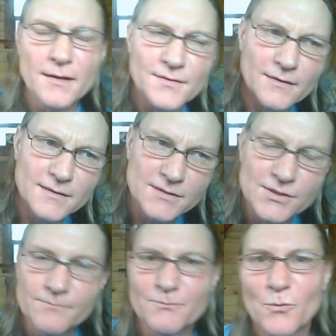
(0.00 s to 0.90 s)
So
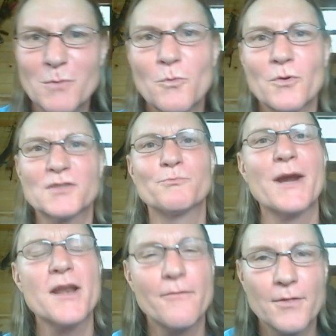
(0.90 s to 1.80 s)
let's, we
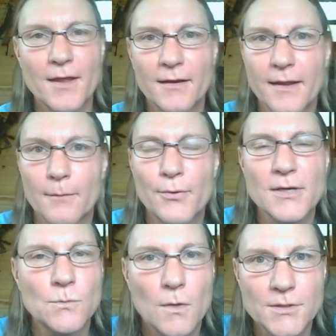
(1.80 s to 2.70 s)
sprayed everything down,
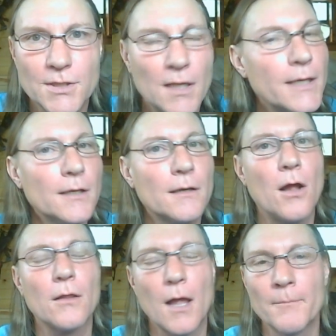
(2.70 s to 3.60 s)
pressure washed it, cleaned it
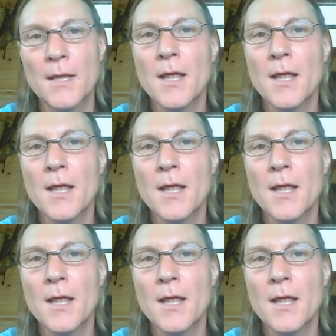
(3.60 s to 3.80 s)
all up.